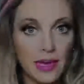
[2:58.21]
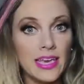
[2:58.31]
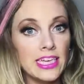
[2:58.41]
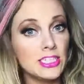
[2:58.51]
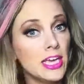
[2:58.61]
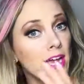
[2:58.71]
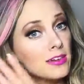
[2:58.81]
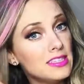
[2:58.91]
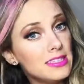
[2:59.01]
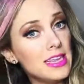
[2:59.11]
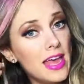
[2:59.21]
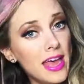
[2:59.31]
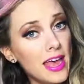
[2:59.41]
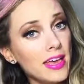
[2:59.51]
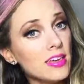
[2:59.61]
on YouTube could be hard to get
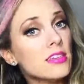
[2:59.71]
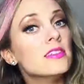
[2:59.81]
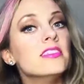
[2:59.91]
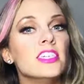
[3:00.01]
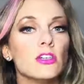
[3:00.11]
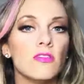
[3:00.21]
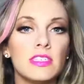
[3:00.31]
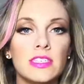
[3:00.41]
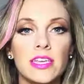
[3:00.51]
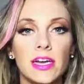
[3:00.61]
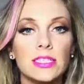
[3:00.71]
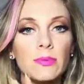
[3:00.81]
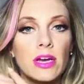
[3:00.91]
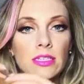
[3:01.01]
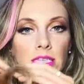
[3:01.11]
right, and Nicole Arbour is the perfect
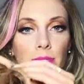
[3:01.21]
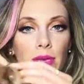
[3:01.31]
example of what